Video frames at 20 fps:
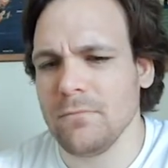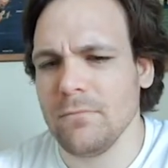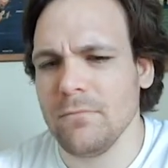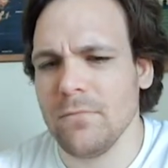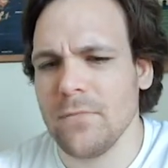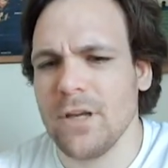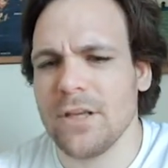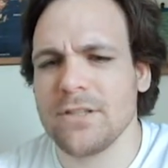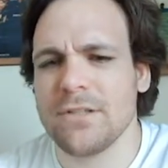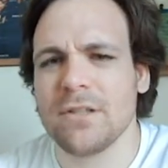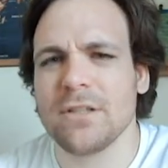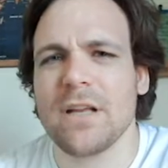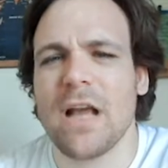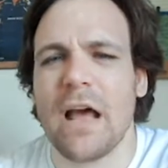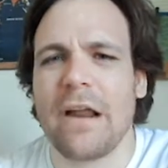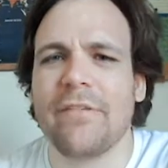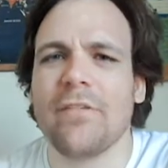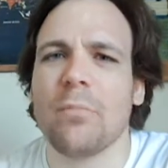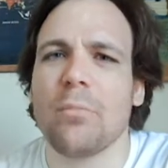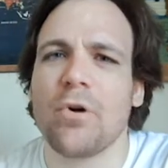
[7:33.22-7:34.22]
there's
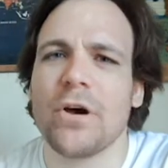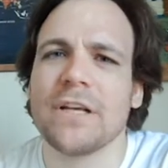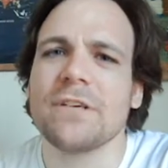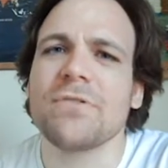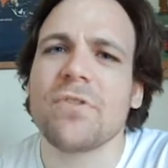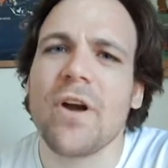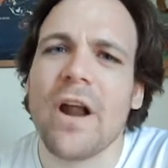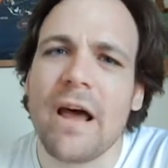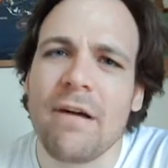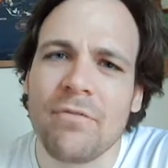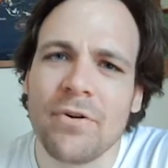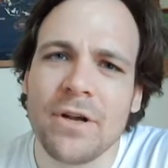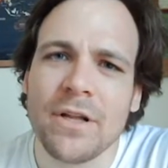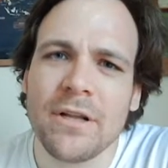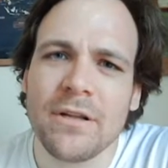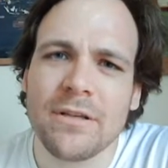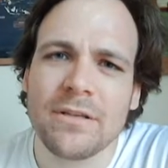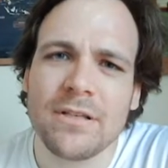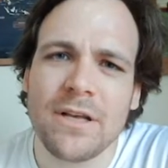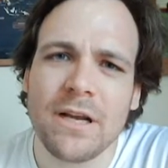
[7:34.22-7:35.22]
kind of a place for
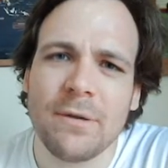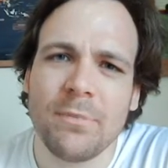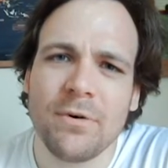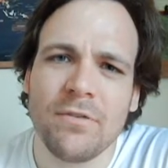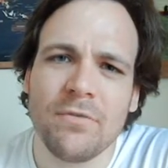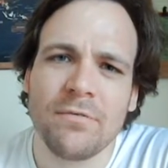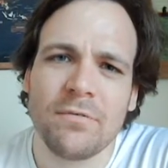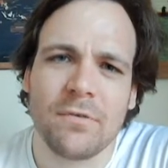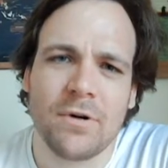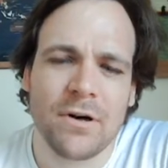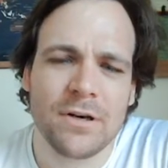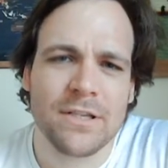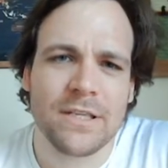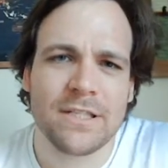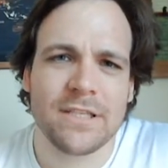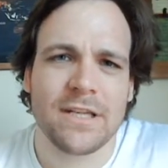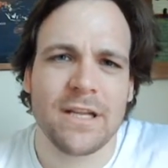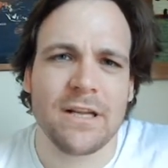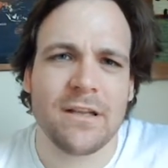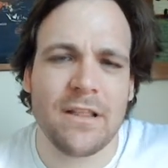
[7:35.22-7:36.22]
every type of
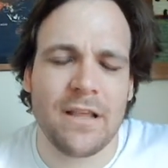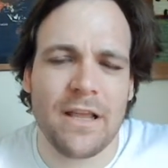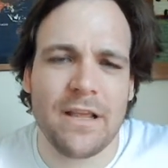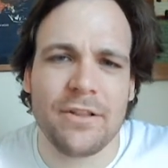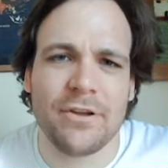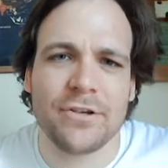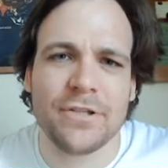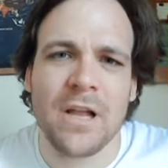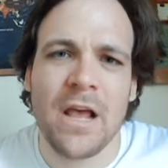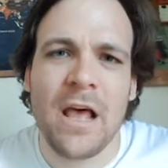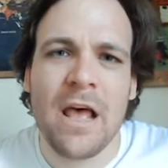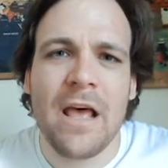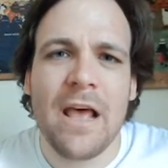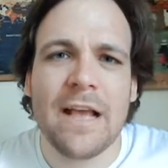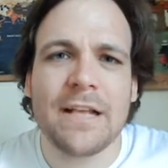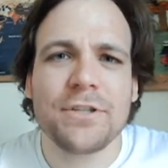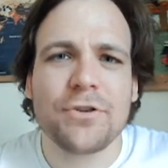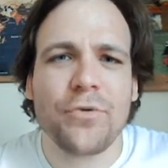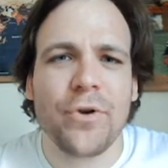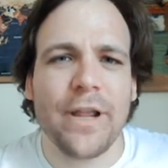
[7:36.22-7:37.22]
artistic thing.
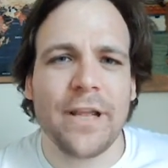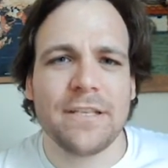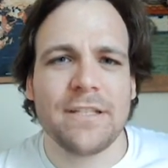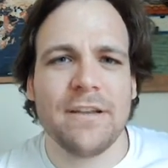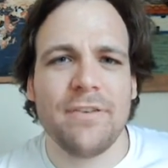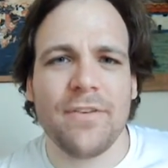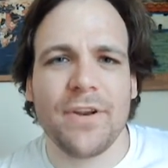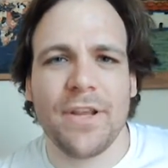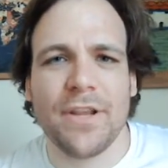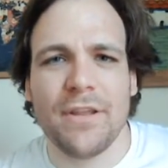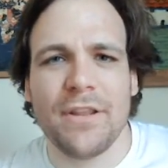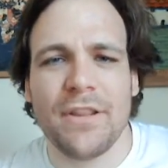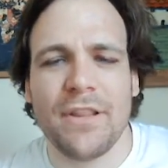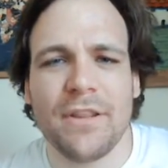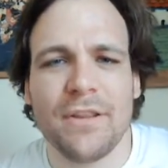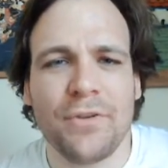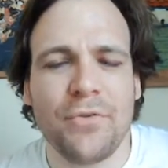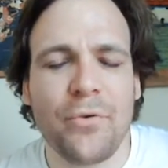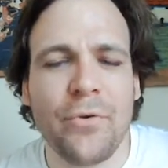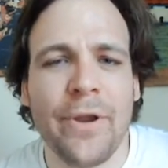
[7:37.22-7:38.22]
It's creativity.
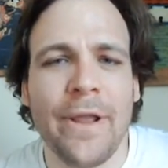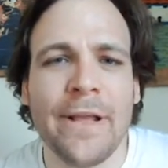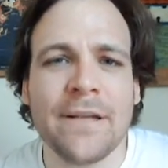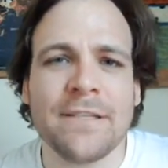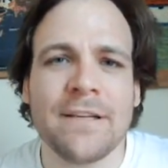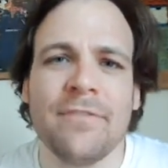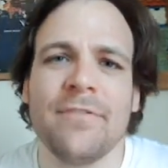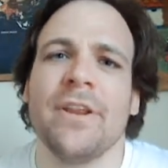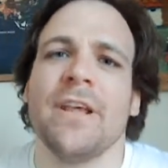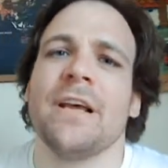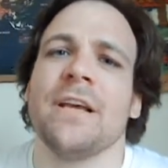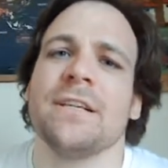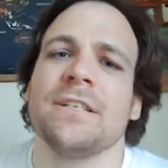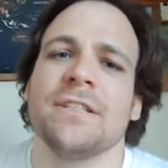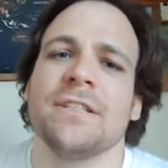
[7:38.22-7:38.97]
Creativity has